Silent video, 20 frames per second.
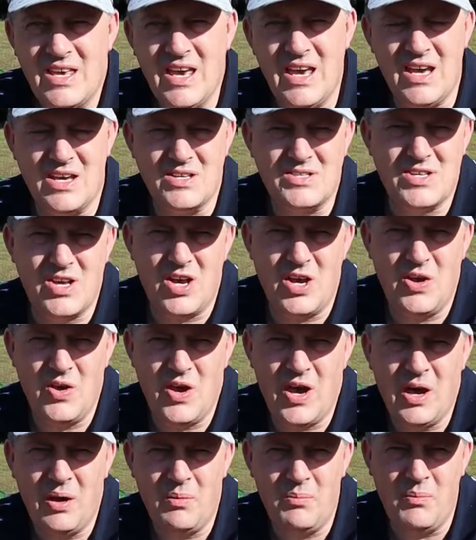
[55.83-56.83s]
Yeah, so
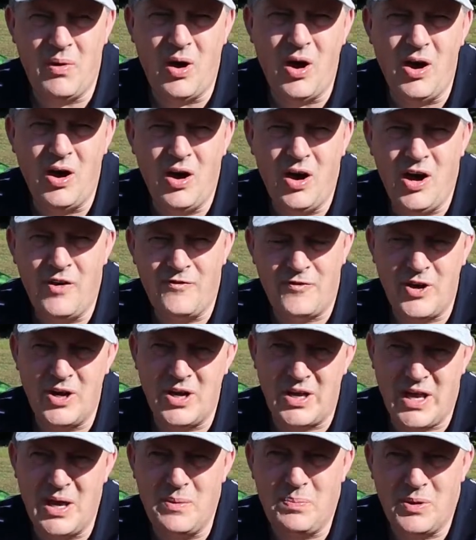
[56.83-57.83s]
I've got a
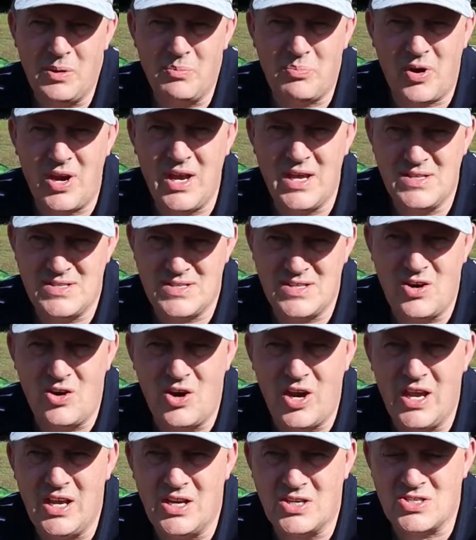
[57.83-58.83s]
couple of brands that
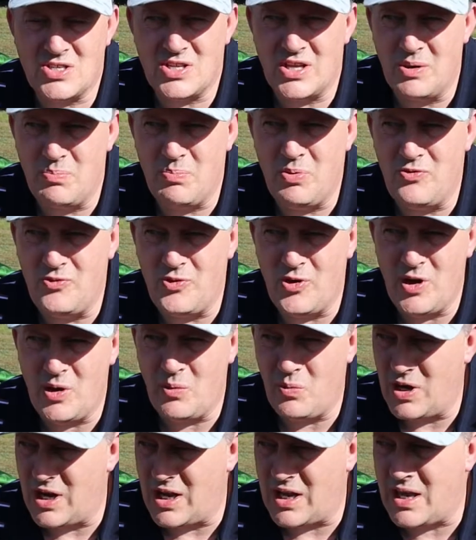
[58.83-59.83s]
I actually prefer
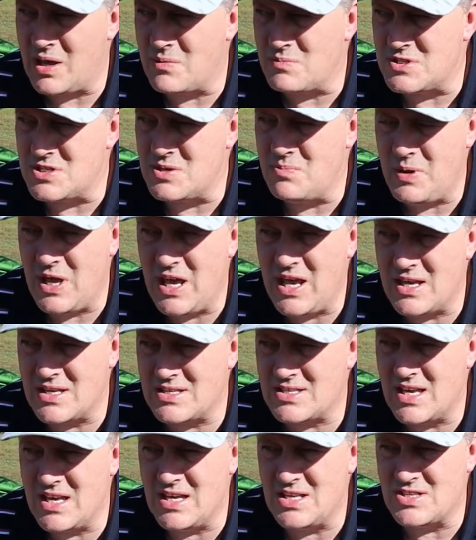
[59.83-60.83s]
when it comes to
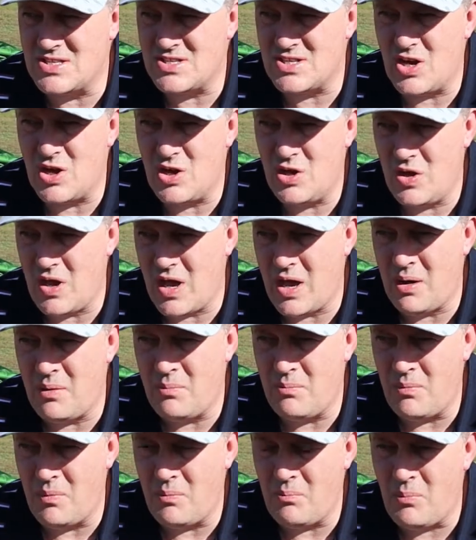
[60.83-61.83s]
packs, and so
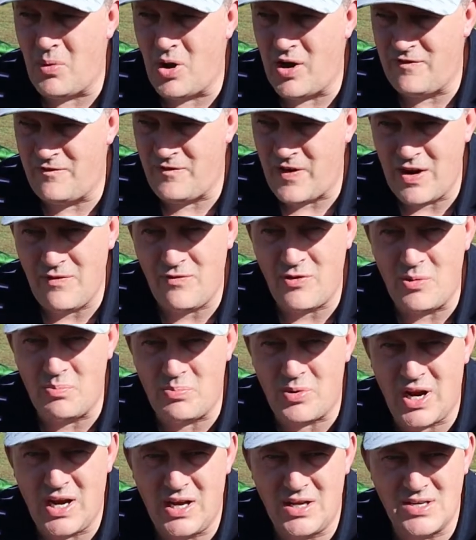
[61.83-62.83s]
my favourite
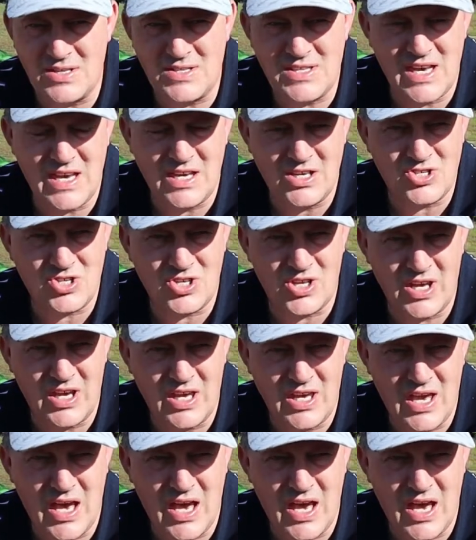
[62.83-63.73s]
brand is actually